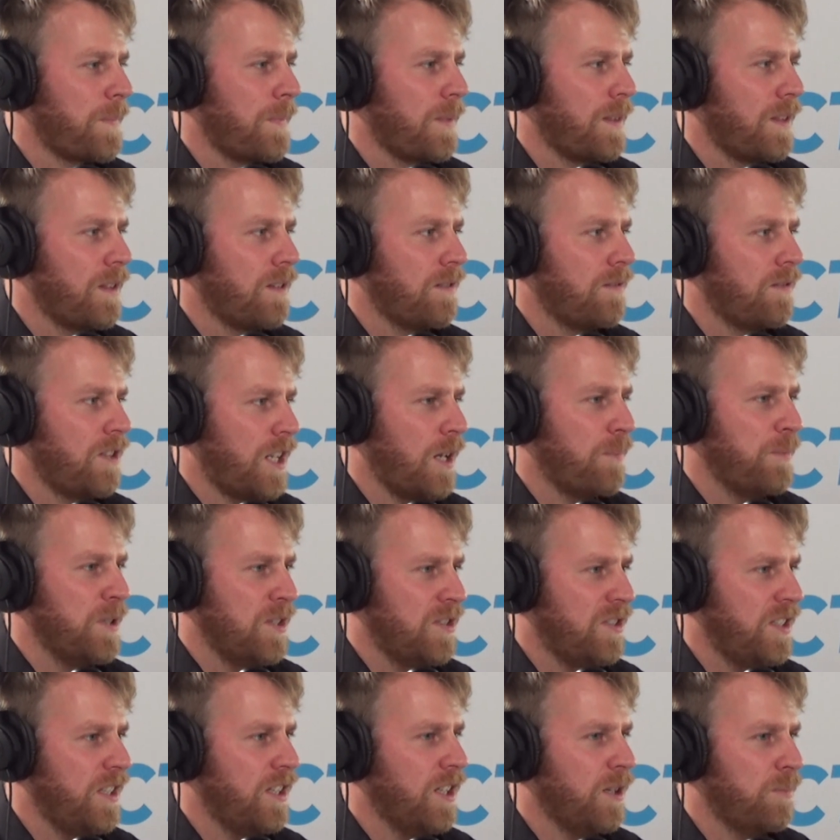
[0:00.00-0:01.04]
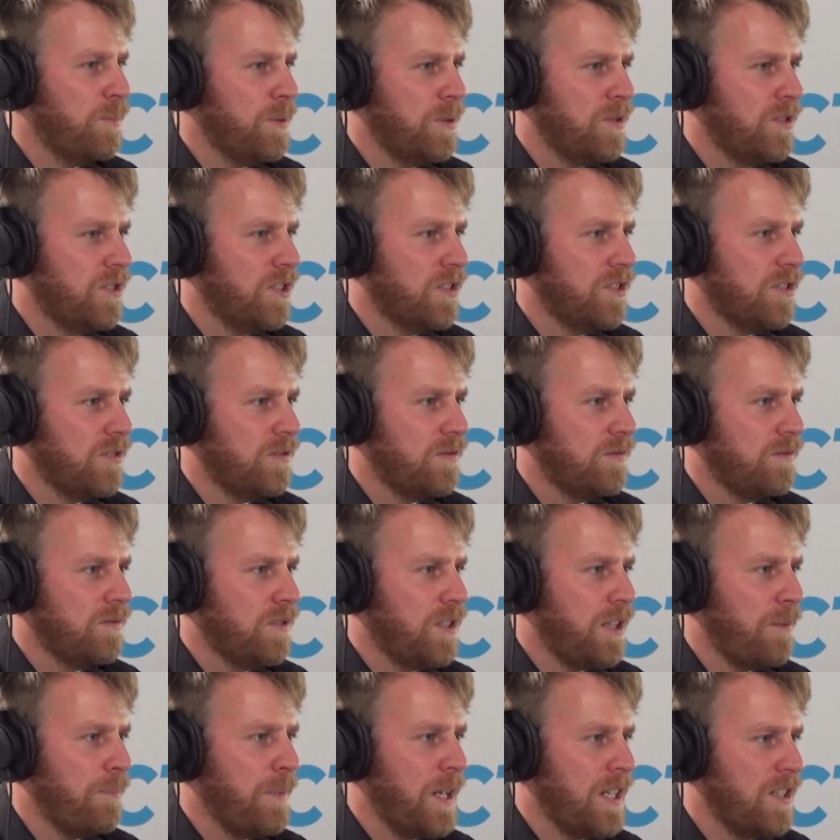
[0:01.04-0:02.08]
the company's set up is just,
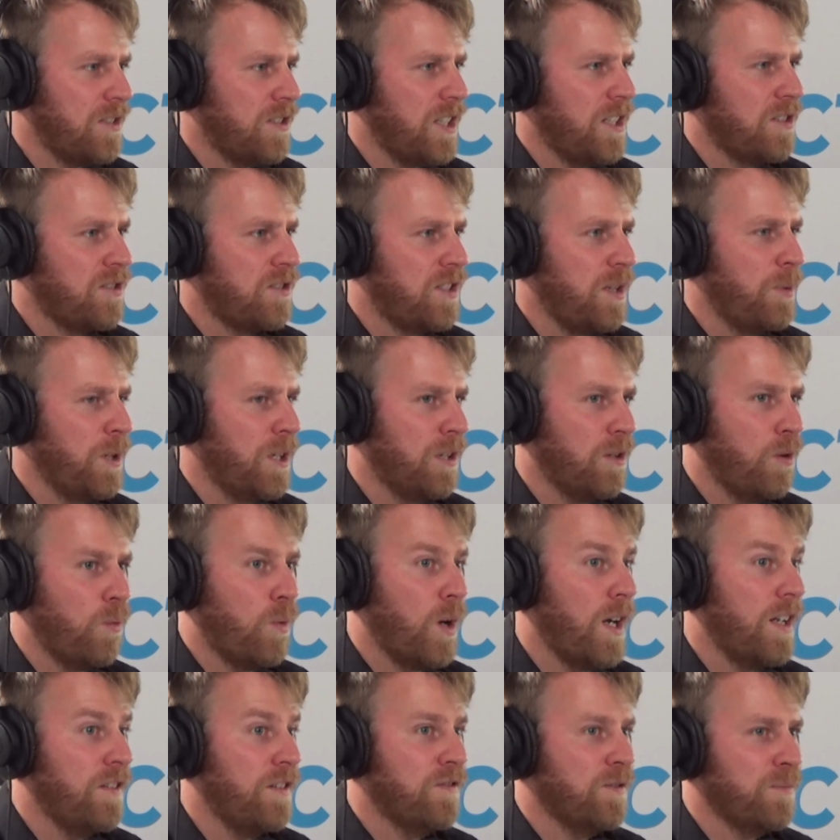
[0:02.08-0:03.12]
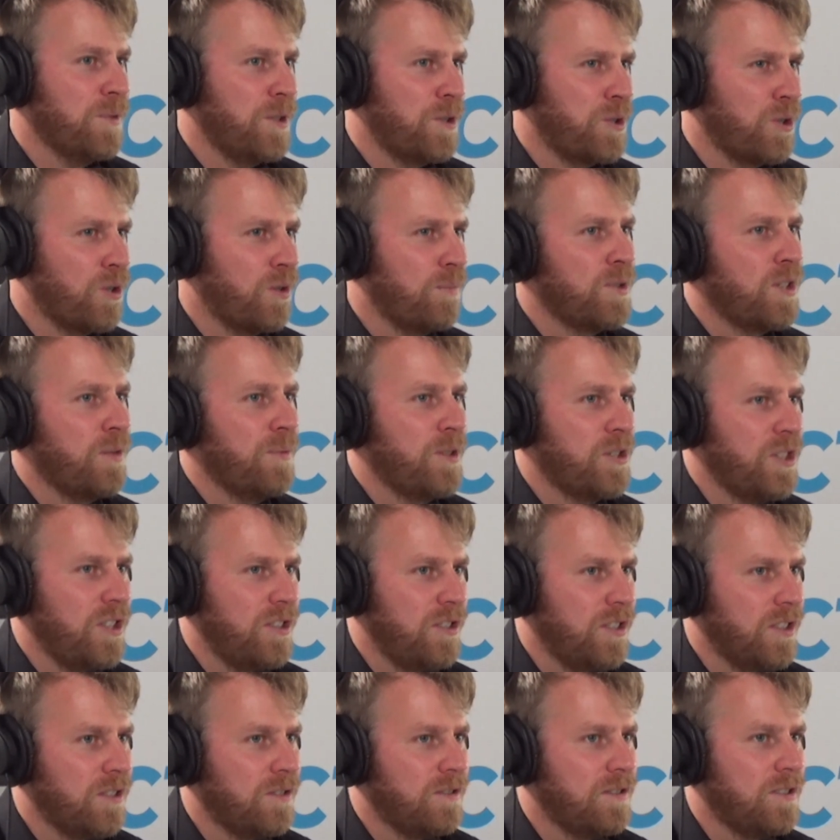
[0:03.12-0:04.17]
it makes that stepping away from the job so much
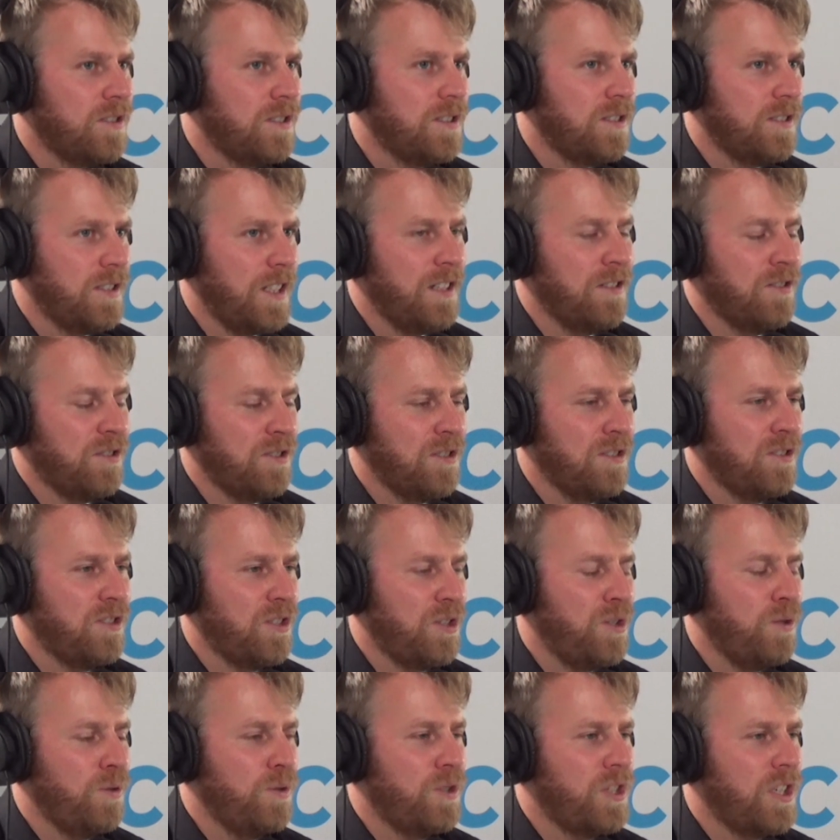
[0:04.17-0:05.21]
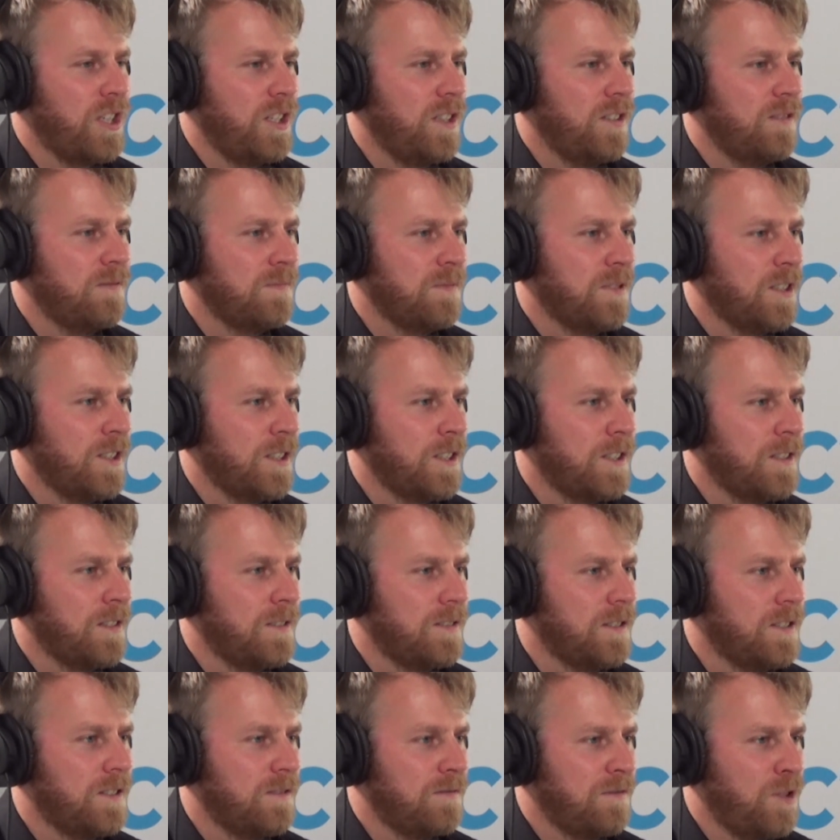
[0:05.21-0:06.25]
easier, and it's a huge key. Like
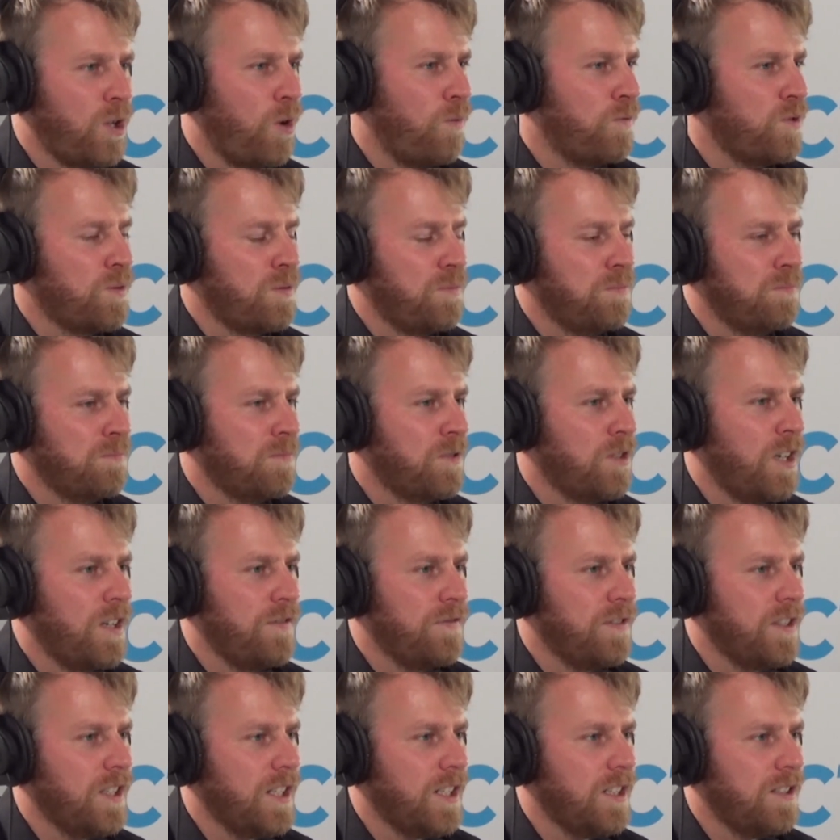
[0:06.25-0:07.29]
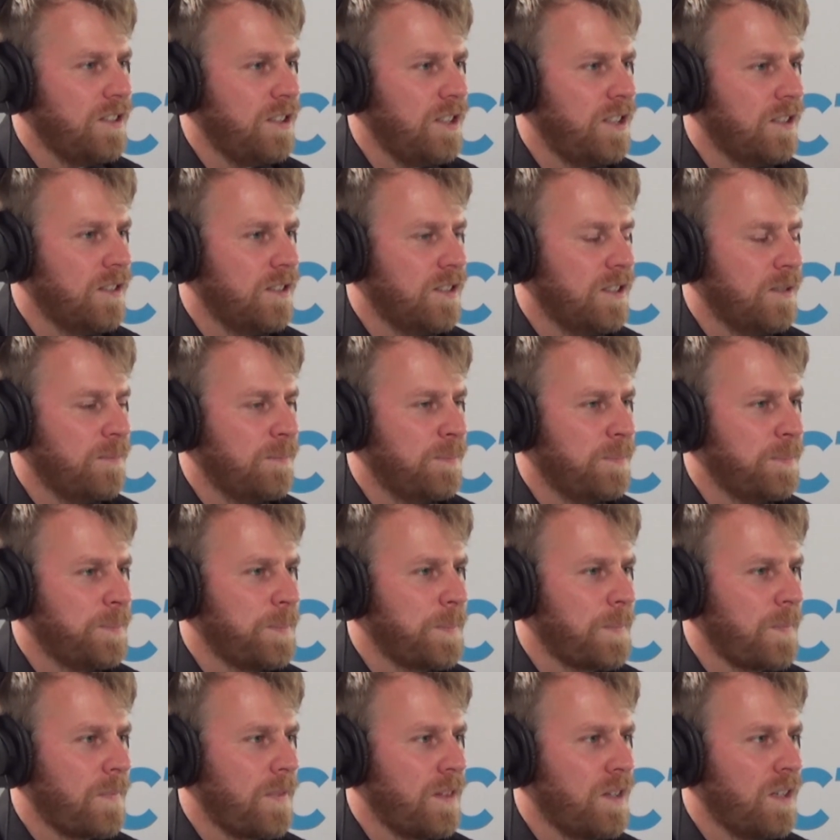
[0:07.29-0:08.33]
golf's great for that. You can
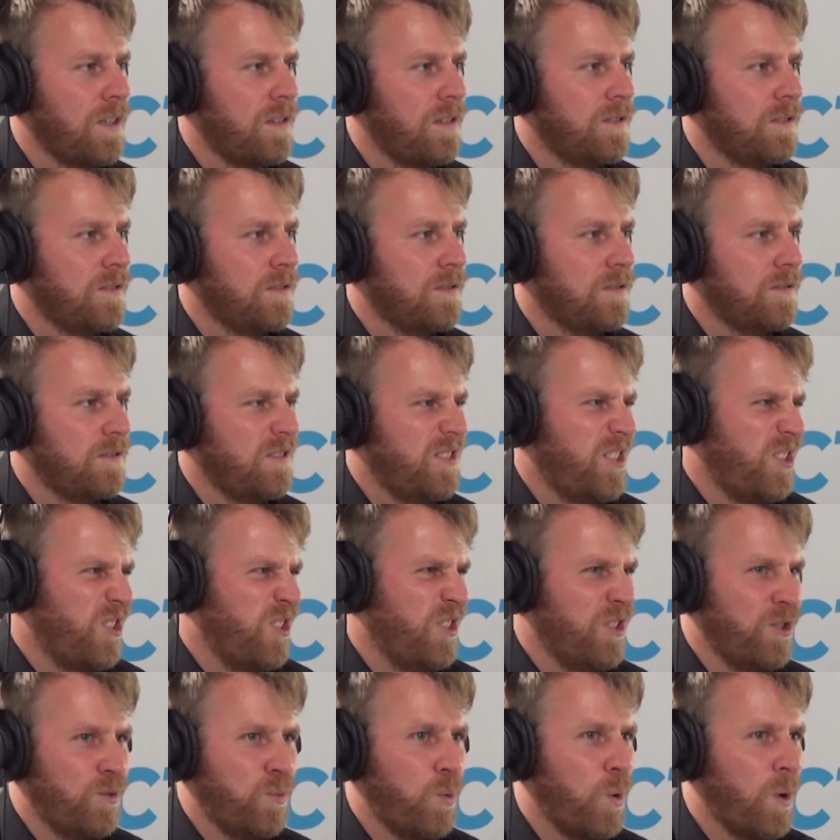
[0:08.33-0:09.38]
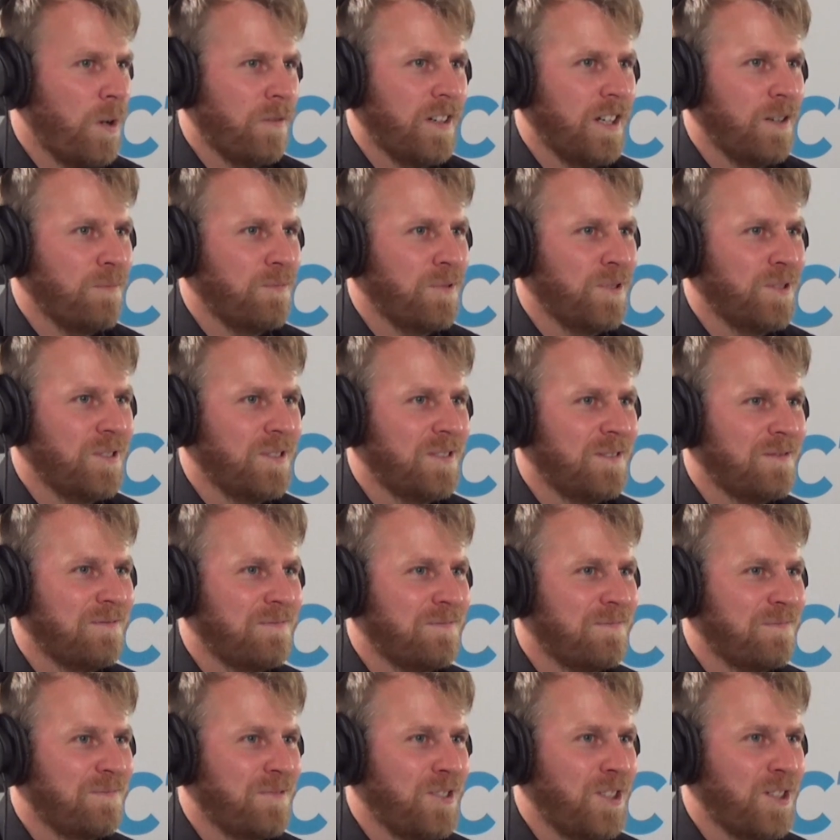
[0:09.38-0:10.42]
essentially just walk around with
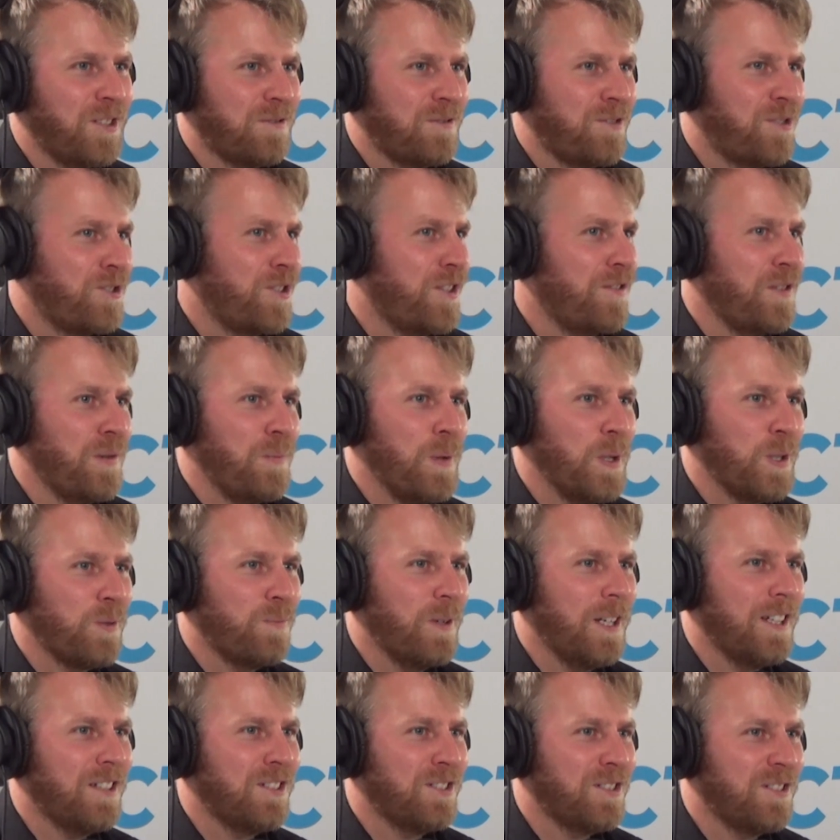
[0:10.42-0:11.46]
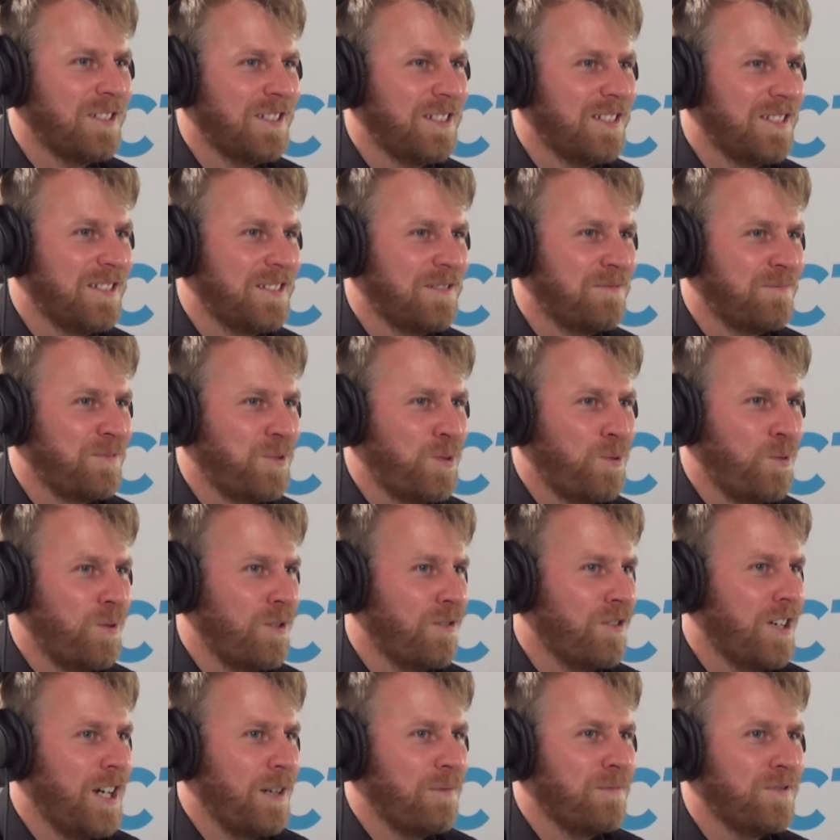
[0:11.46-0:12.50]
like 3 of your best mates talking
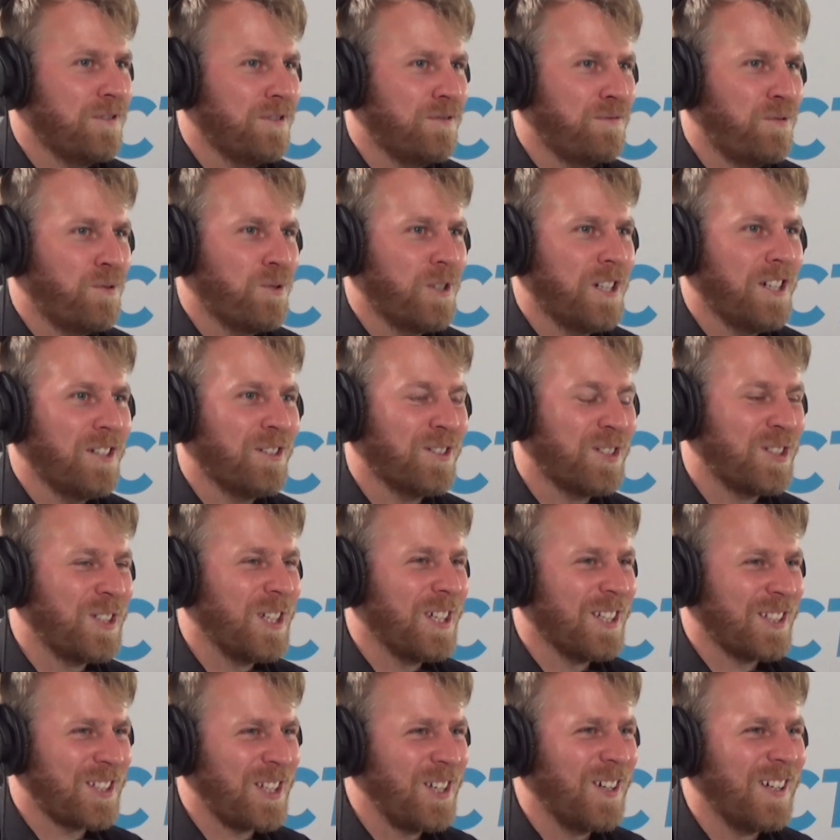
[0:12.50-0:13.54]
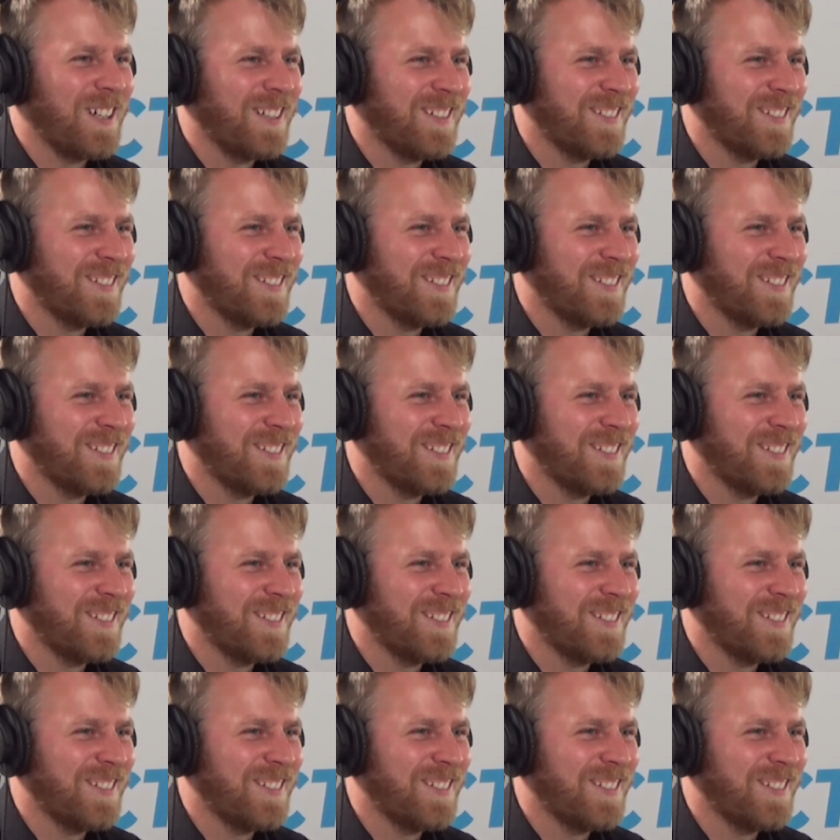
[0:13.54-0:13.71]
crap for 4 hours. That's kind of